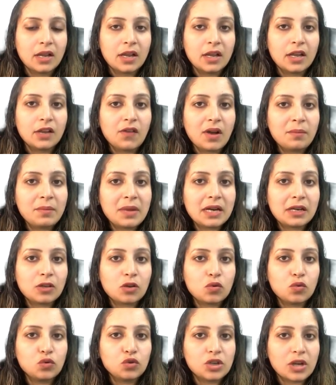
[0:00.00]
If I make
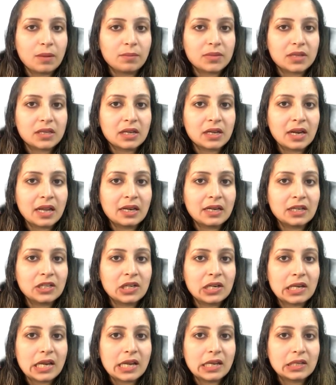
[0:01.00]
2 jumps, then I reach
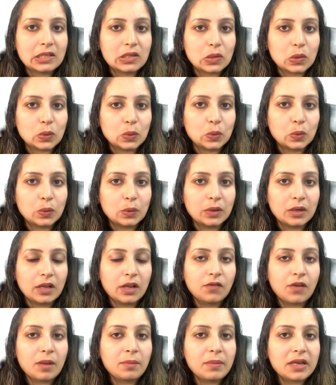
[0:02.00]
index 2.
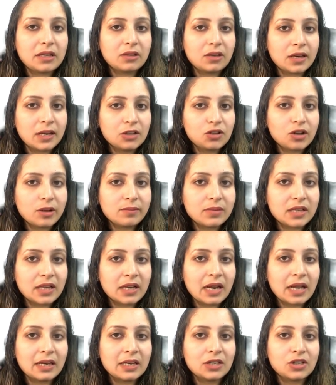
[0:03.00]
If I make 3 jumps, then
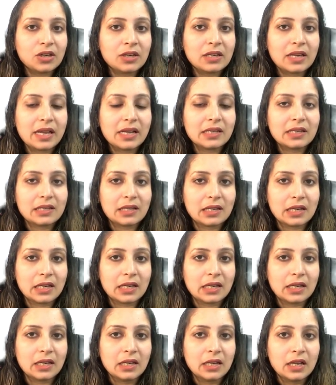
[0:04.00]
I reach index 3.
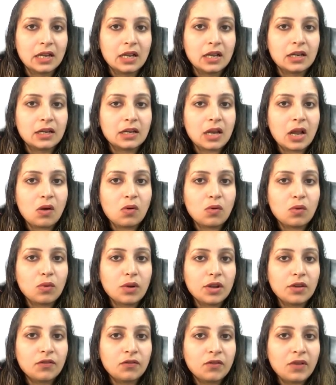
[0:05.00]
Now,
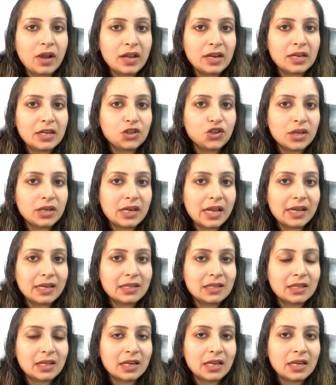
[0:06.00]
if I reach
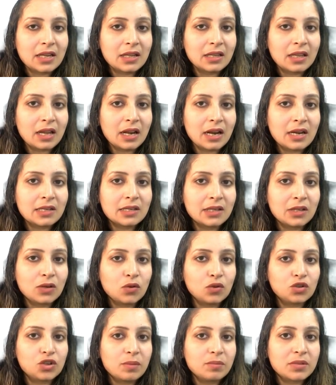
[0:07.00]
index 3, there are 0
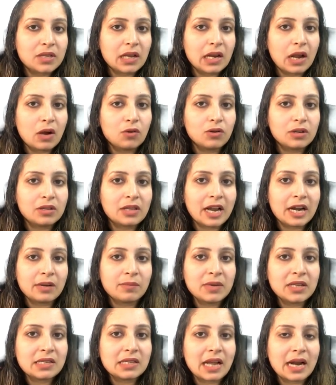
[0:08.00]
jumps allowed. That
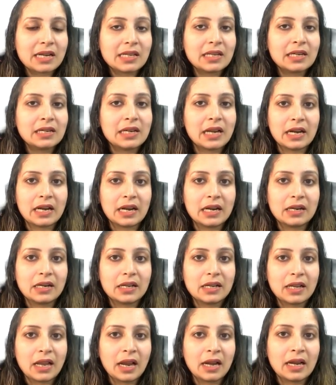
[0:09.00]
means that's a dead end,
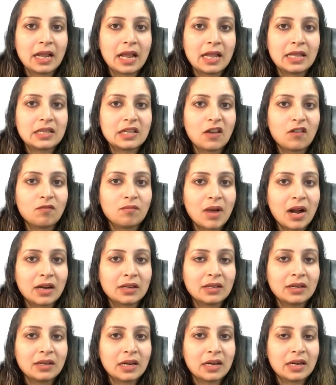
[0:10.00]
and hence I've marked
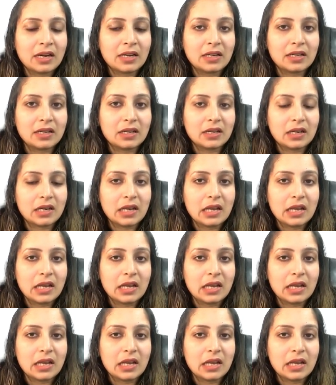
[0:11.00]
the dead end here.